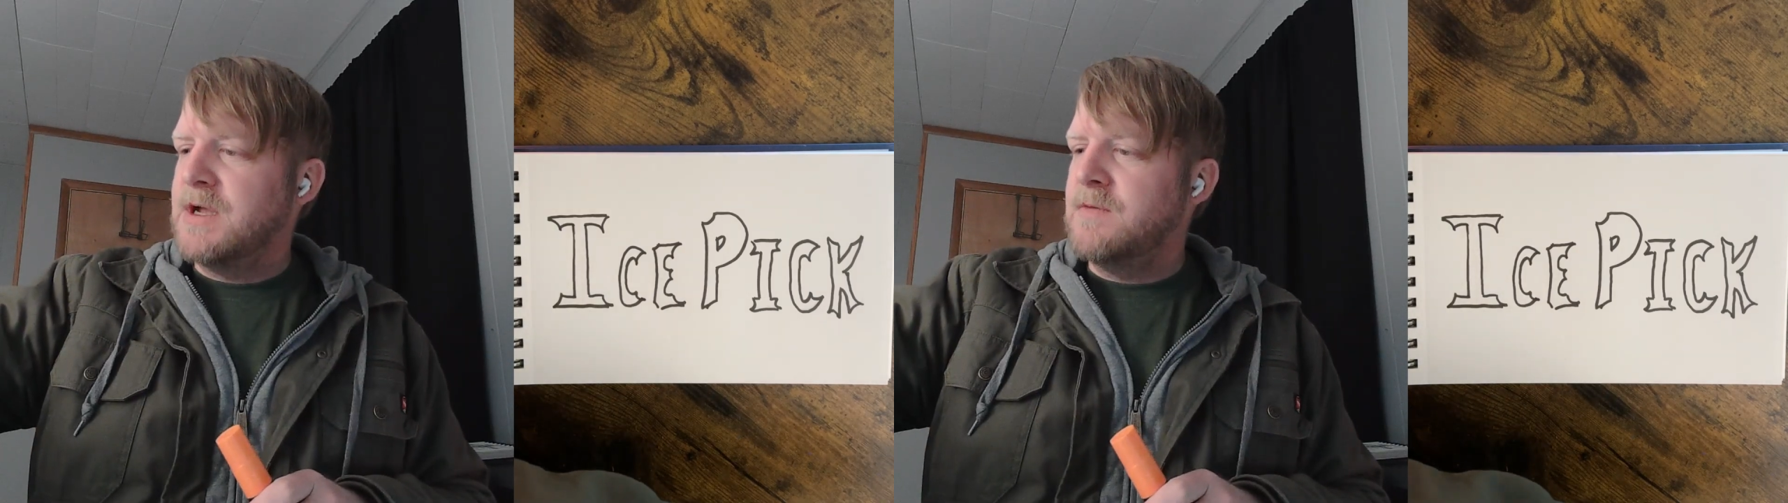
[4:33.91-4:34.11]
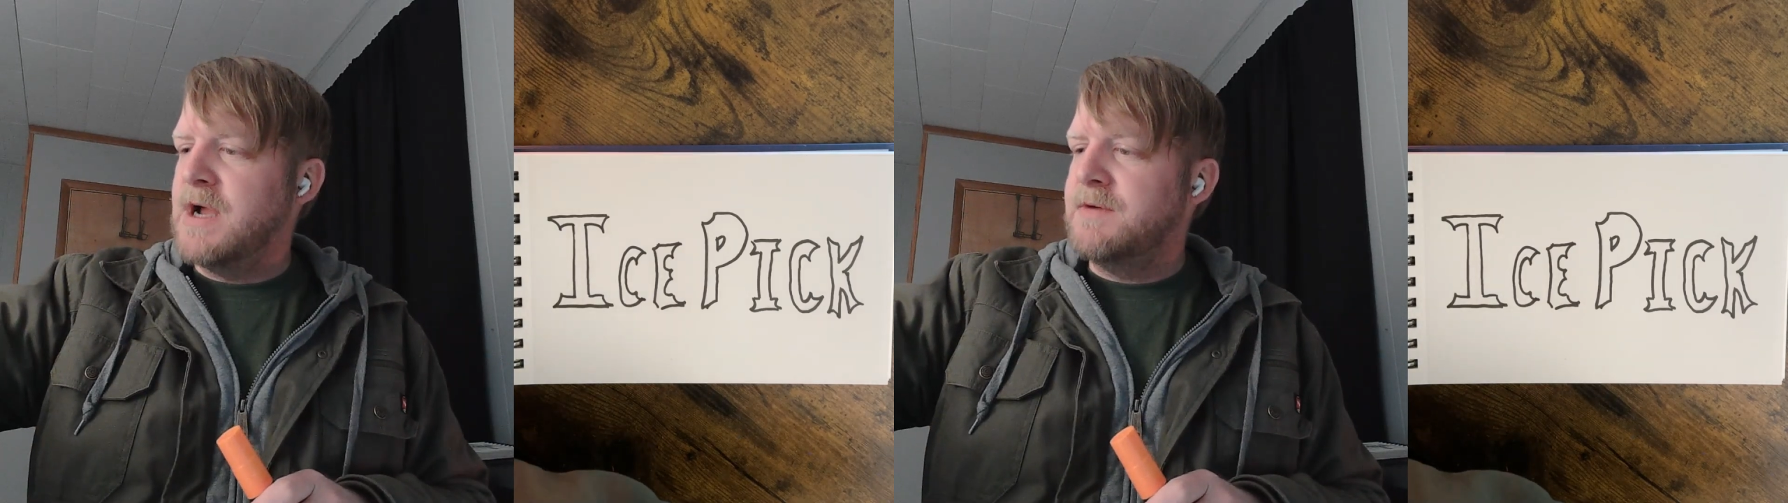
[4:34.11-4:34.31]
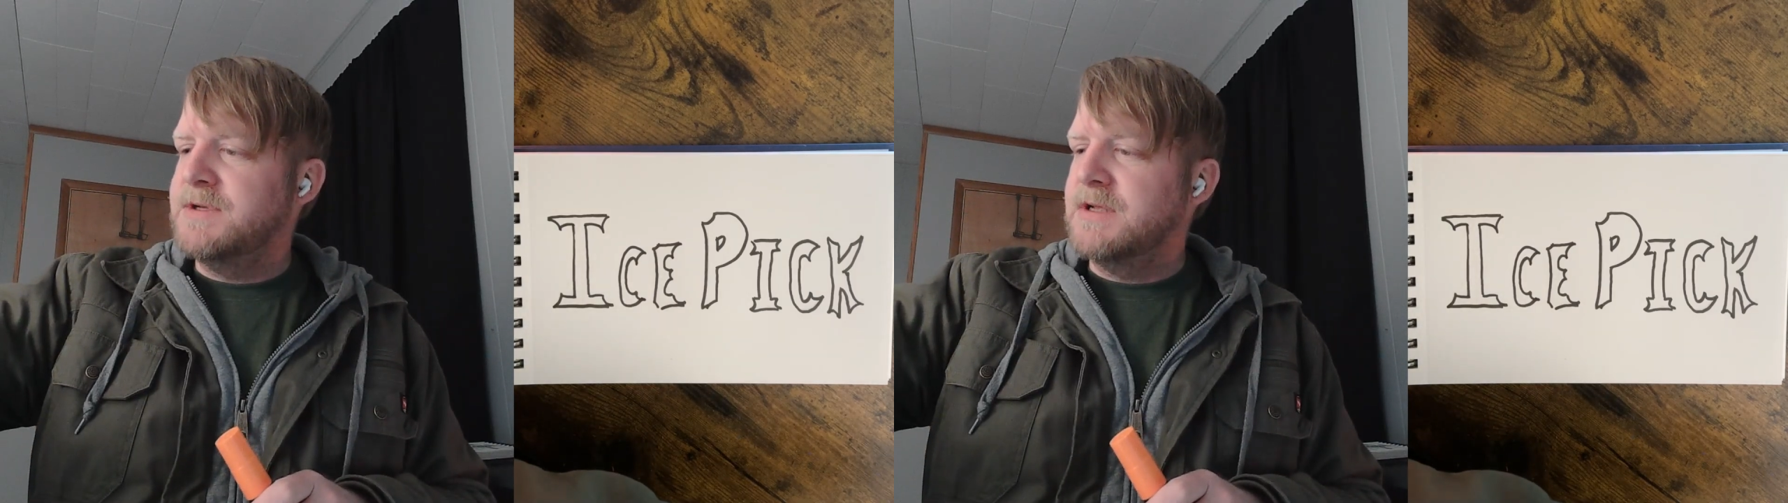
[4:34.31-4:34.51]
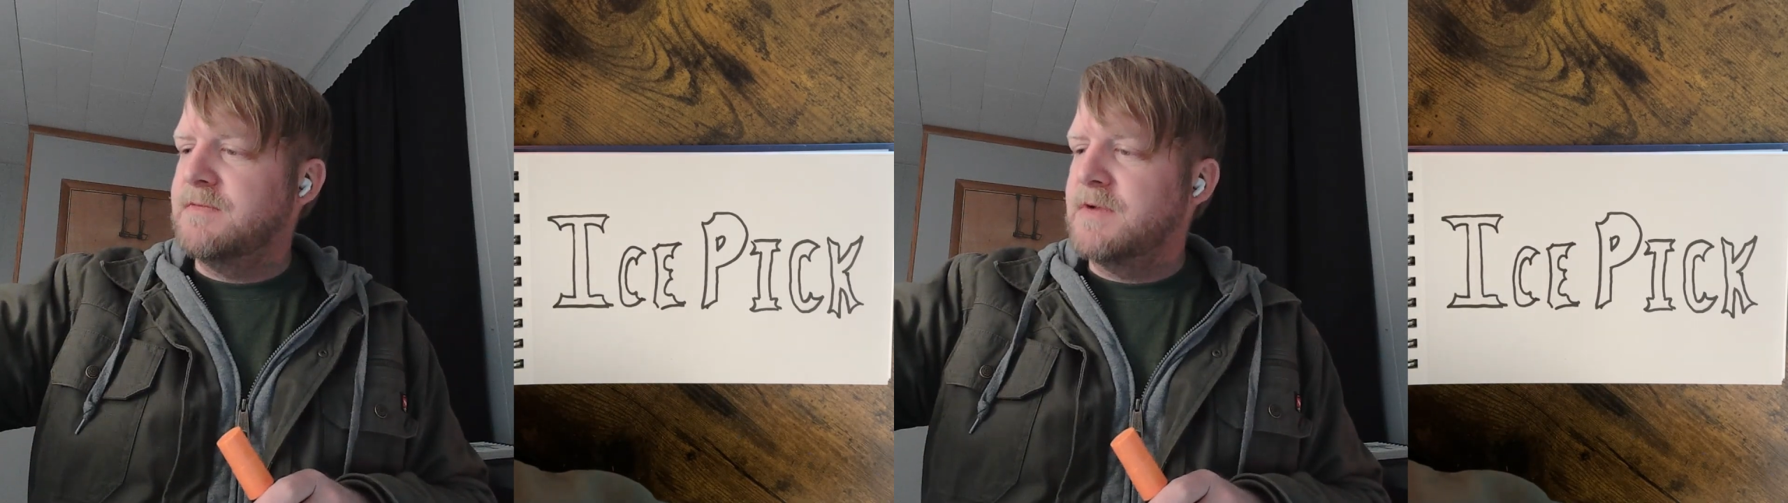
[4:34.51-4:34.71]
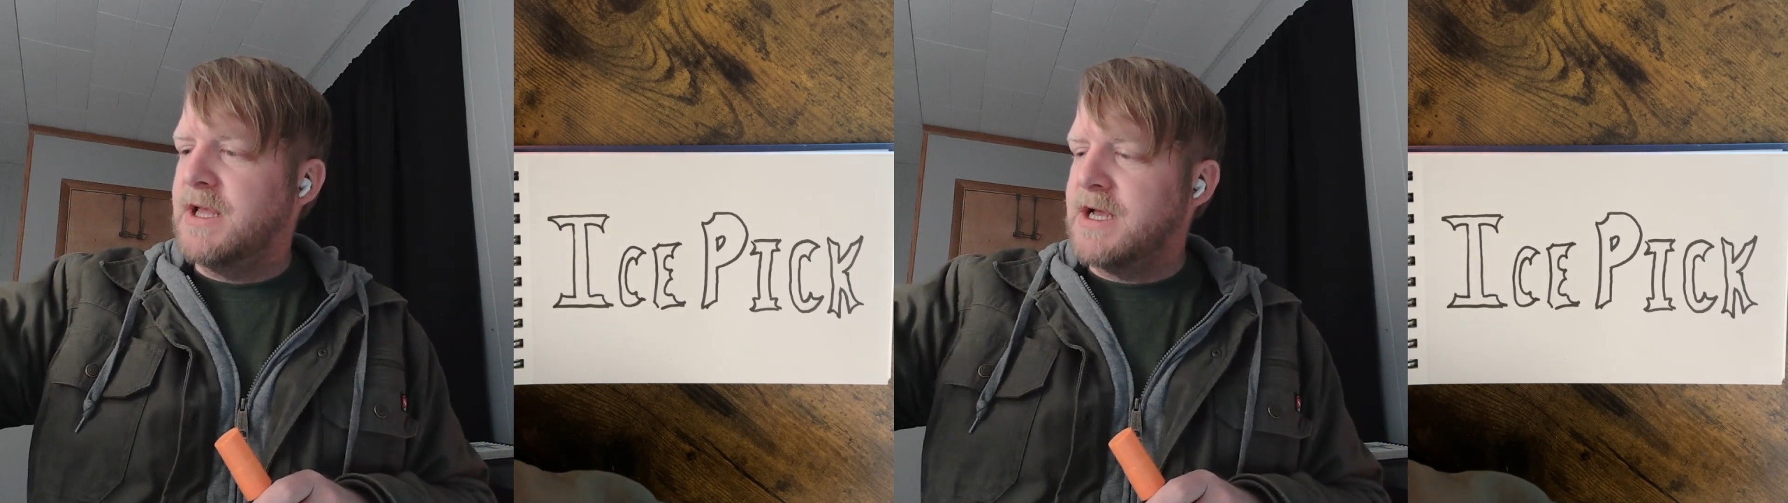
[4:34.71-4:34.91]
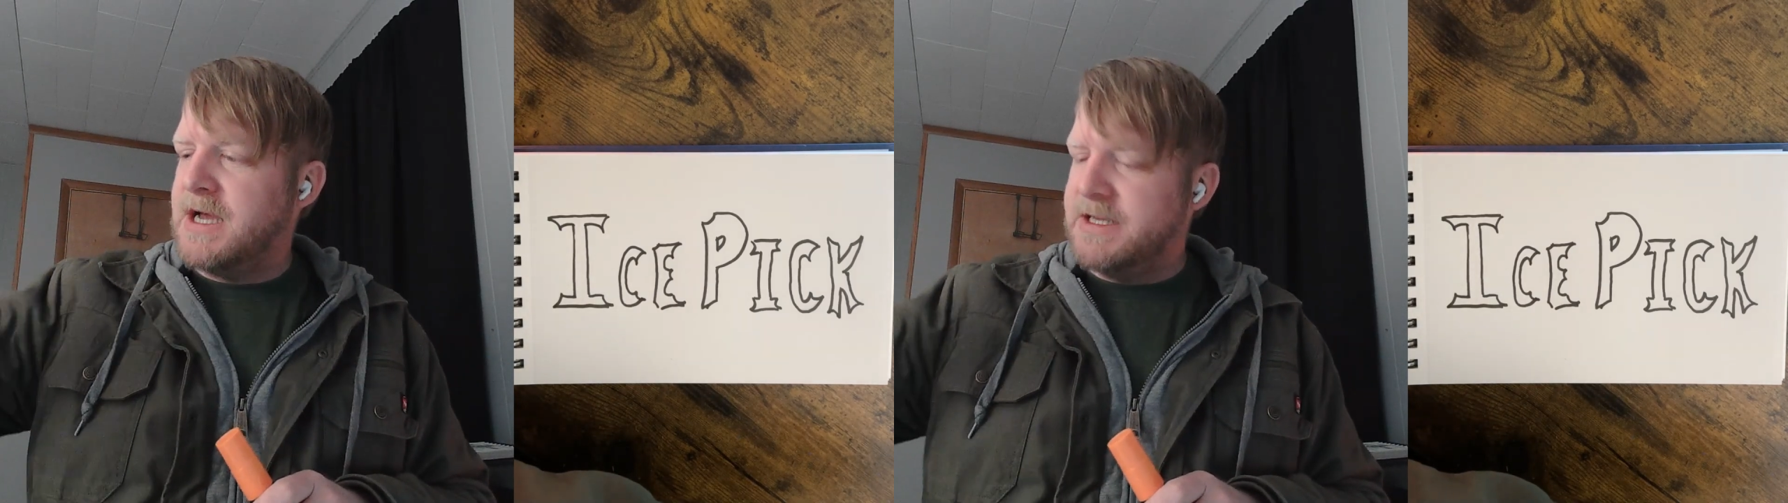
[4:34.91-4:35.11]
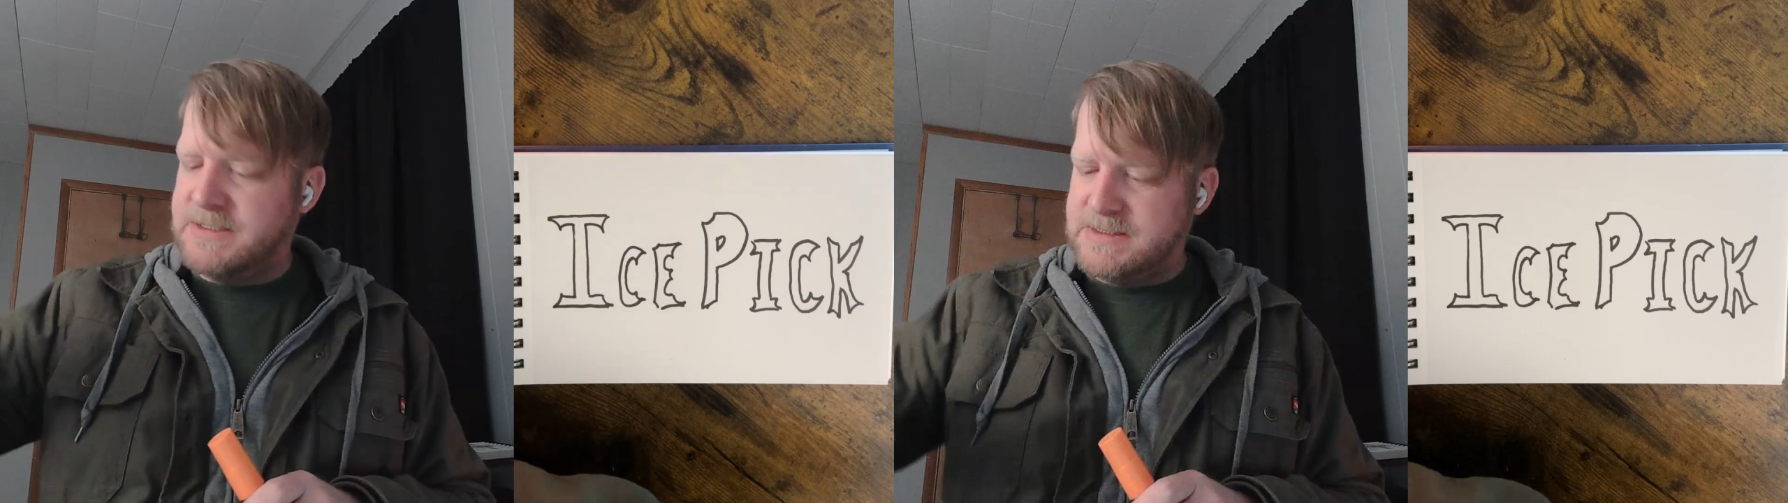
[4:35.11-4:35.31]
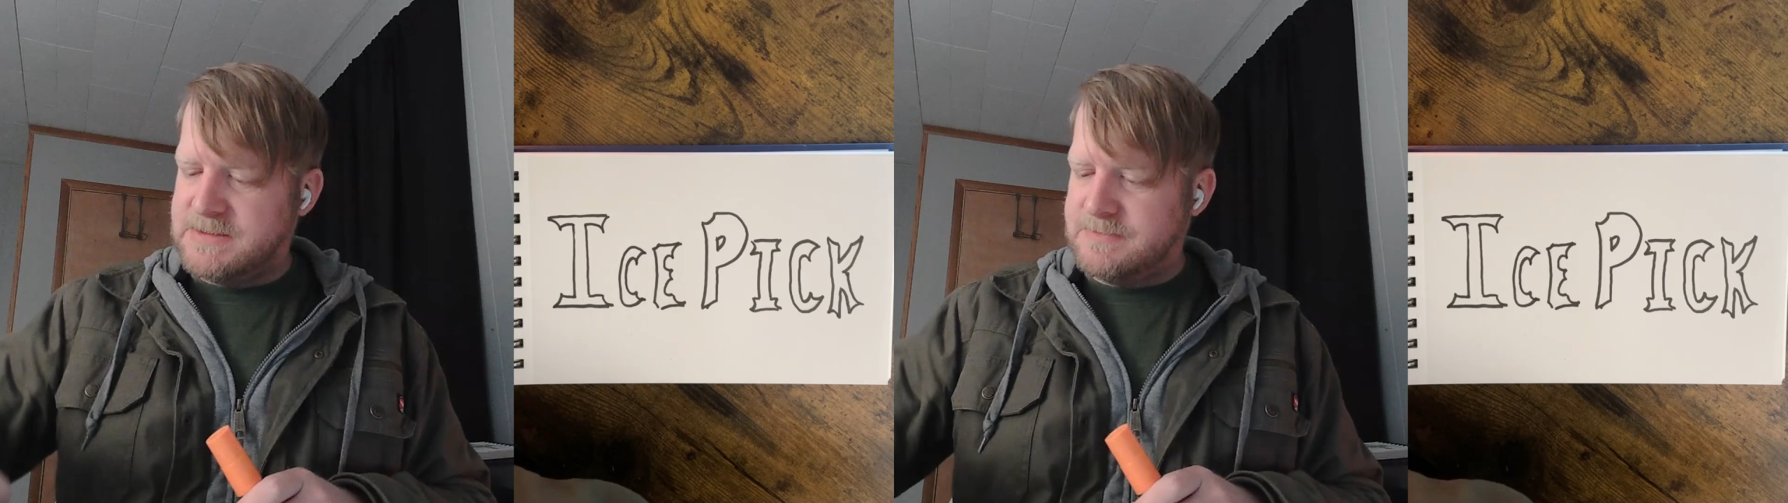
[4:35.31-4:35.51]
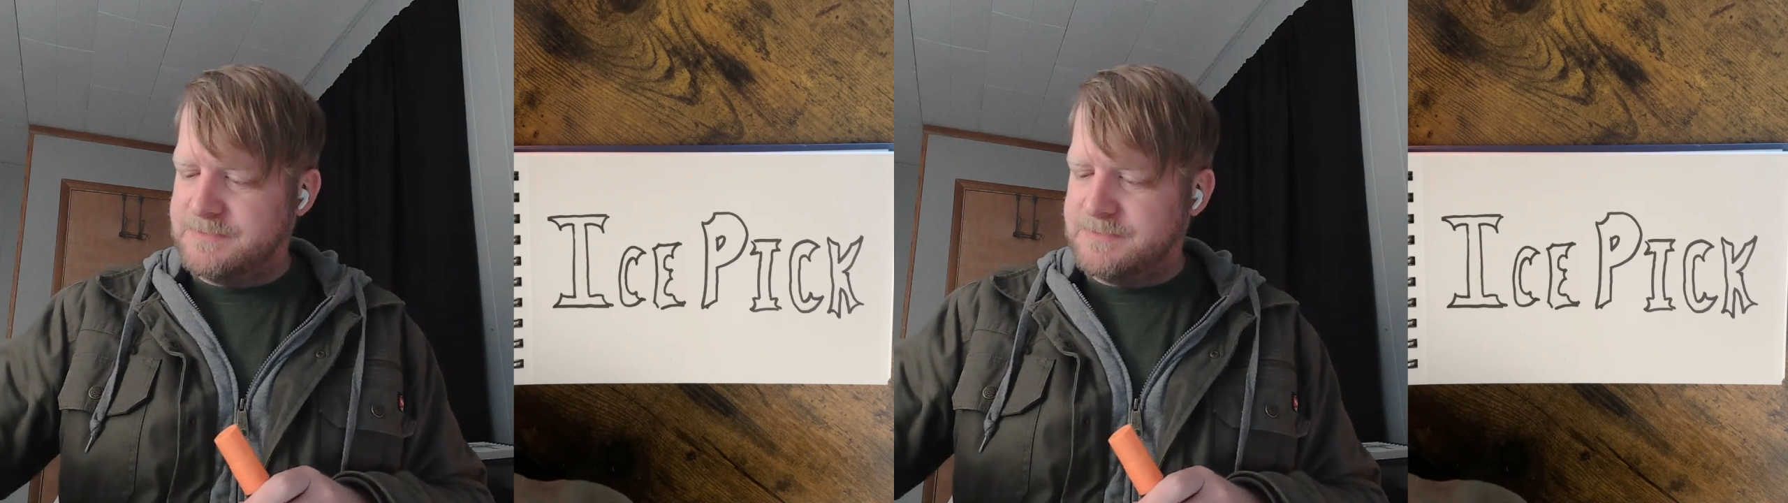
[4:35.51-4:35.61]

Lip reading: around it for like ice.